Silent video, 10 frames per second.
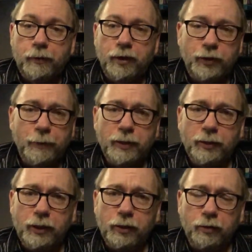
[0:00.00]

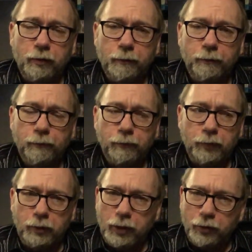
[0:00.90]
especially here
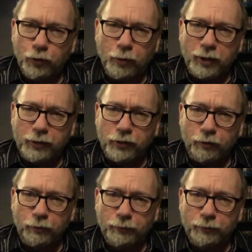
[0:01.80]
in the Twilight Zone.